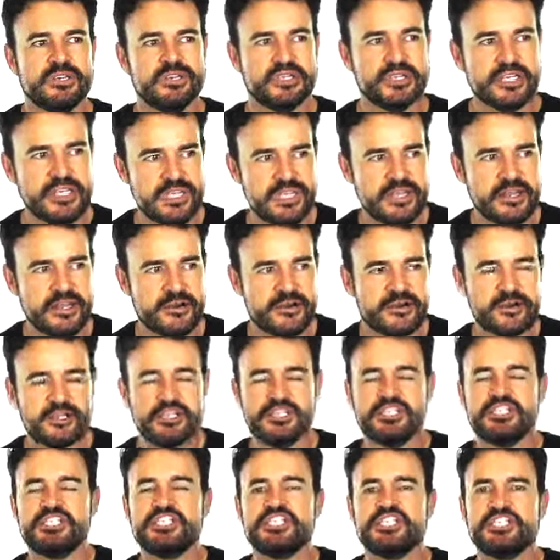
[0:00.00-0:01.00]
Key
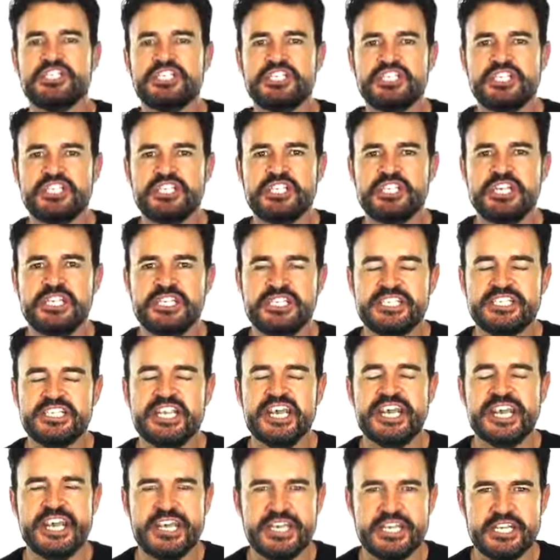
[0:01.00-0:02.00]
letter
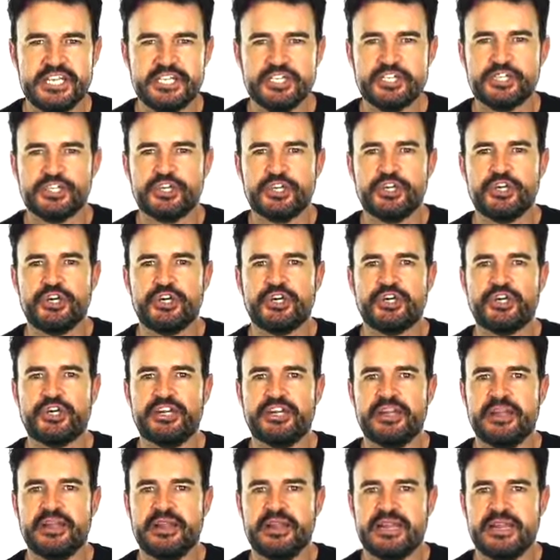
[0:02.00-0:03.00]
J,
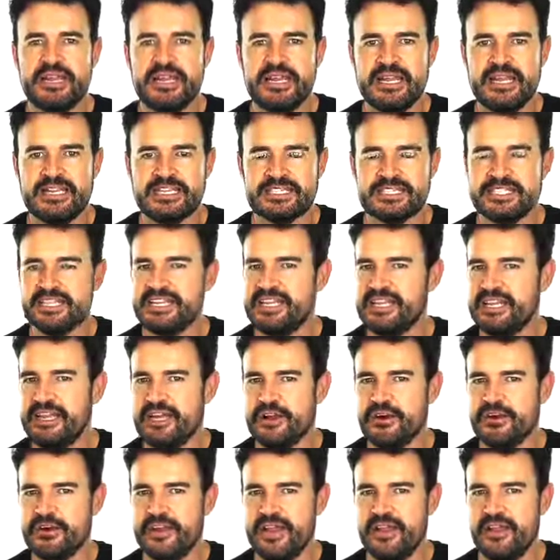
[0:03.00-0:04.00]
journalist. Key
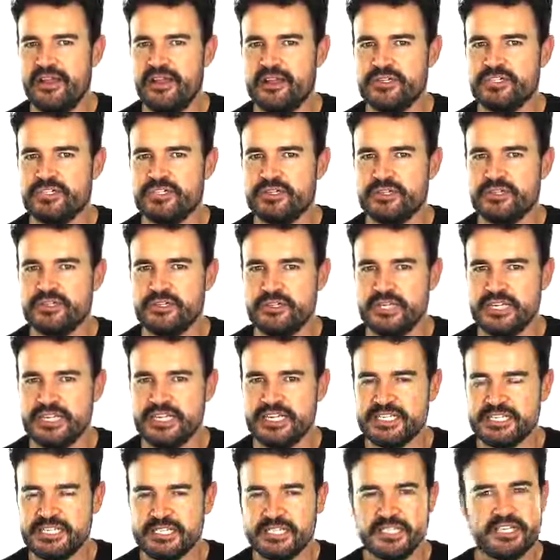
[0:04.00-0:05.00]
letter L,
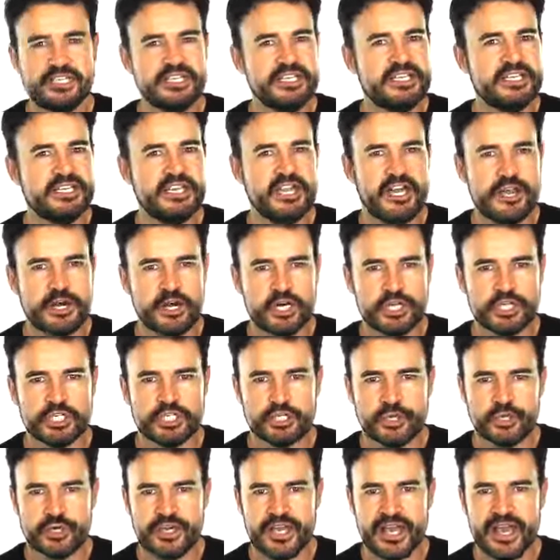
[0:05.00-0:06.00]
journalist. Key letter
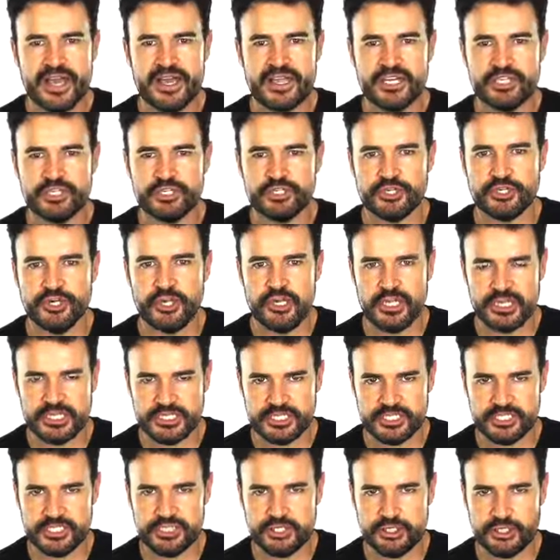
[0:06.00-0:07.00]
short I,
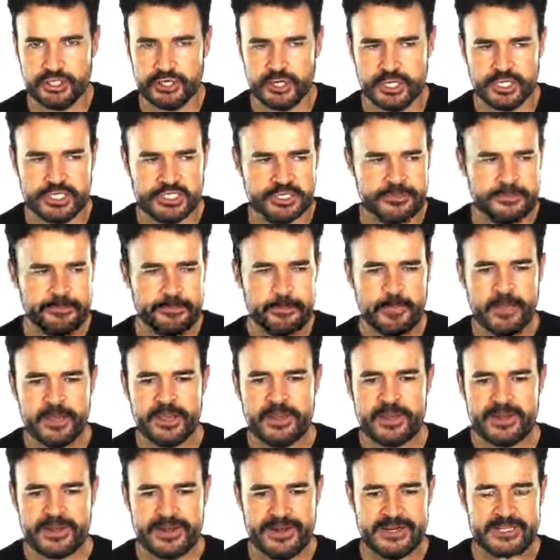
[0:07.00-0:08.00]
journalist.
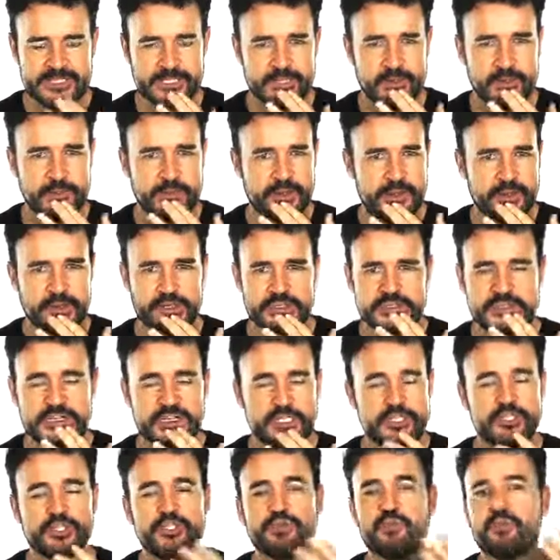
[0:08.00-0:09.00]
¿Quieres ser un
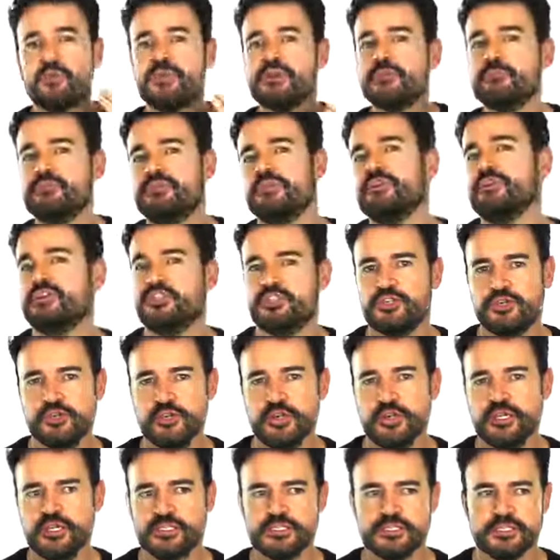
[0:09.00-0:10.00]
periodista? Do you want to be a
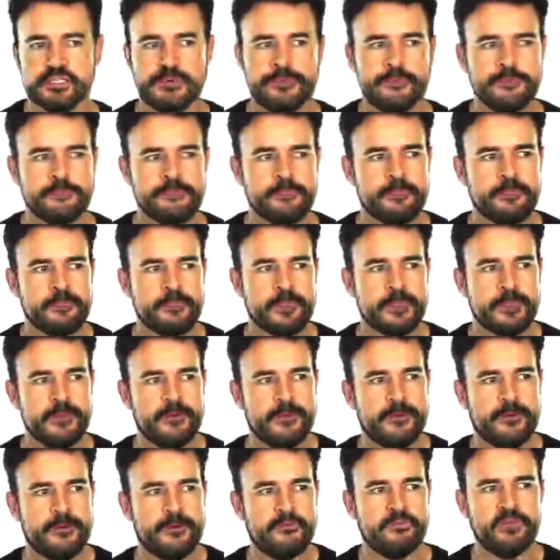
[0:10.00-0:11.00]
journalist?
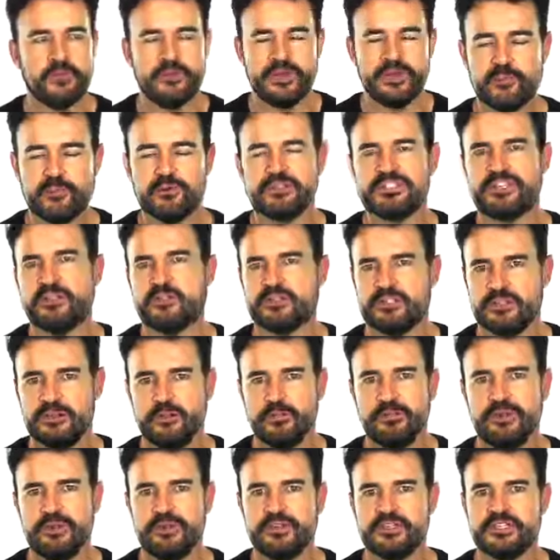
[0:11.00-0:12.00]
Me gustado ser
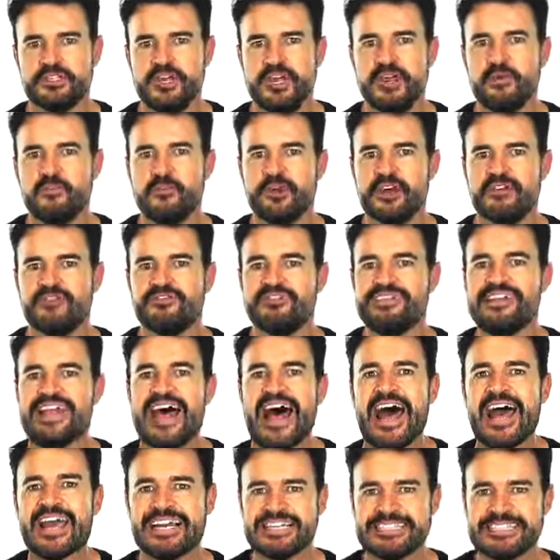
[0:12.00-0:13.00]
un periodista. I
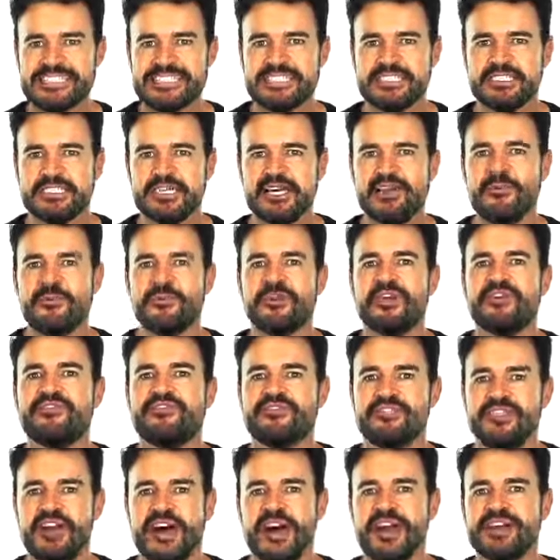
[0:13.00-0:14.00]
would
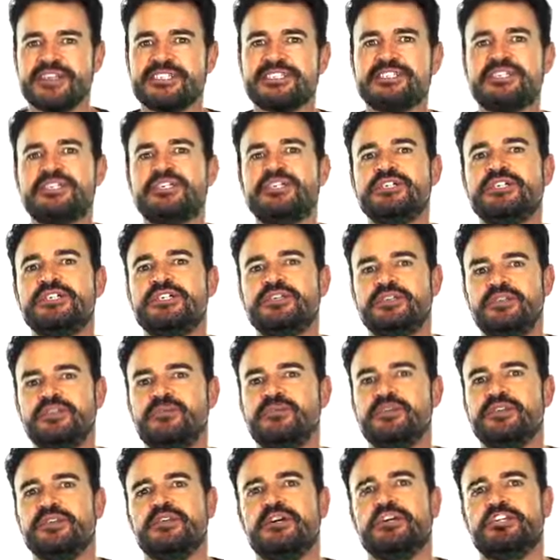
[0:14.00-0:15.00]
have liked to
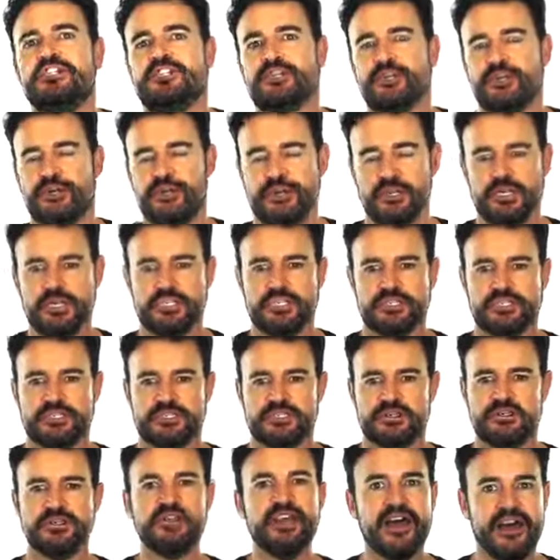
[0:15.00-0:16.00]
be a
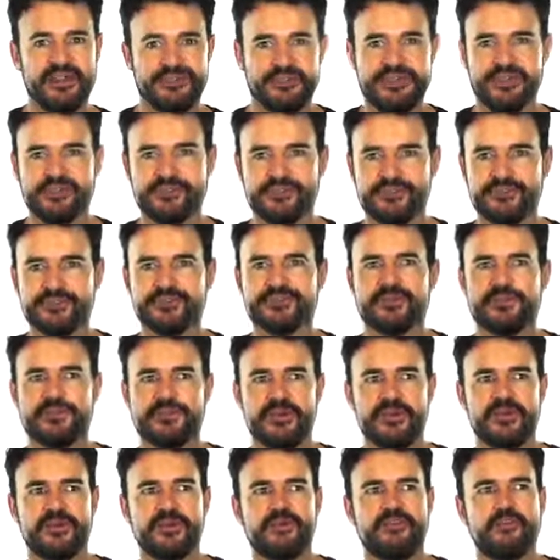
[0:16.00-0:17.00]
journalist. Yeah, and that's true.
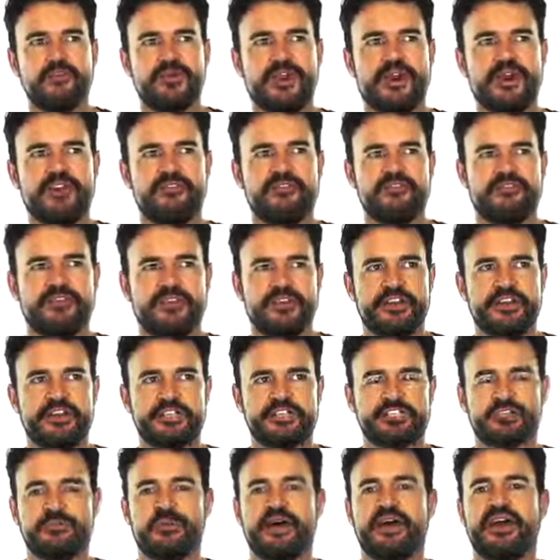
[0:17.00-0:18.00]
When I
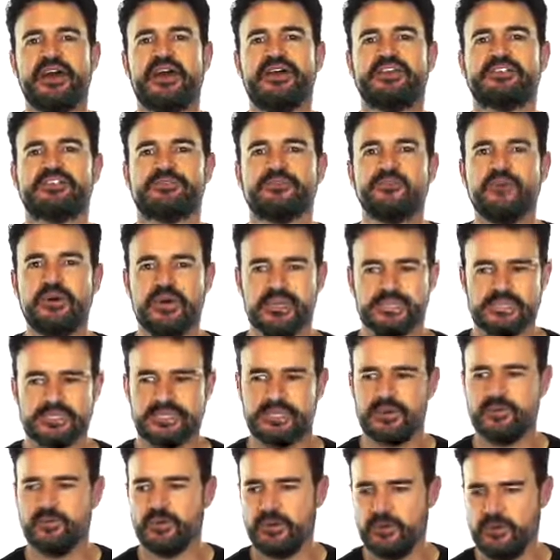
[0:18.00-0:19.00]
finished my high school, I
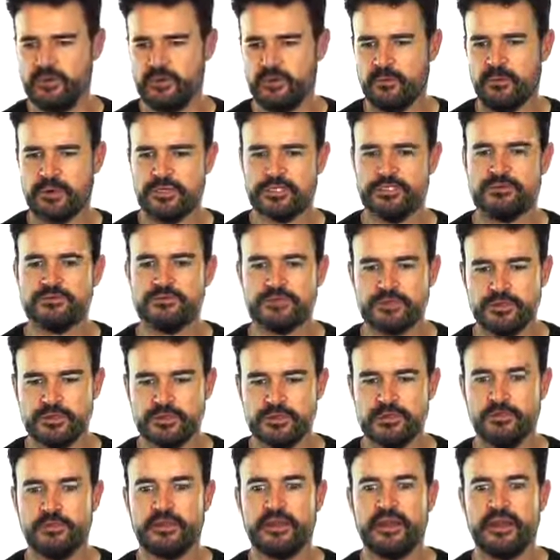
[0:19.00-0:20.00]
didn't really know what to
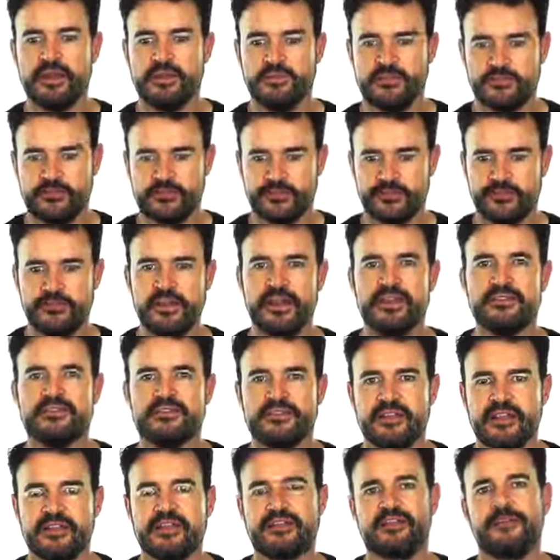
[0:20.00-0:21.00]
do, but I
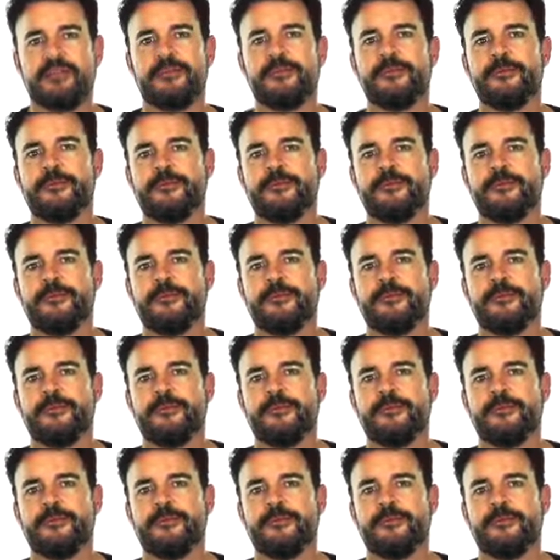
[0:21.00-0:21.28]
felt like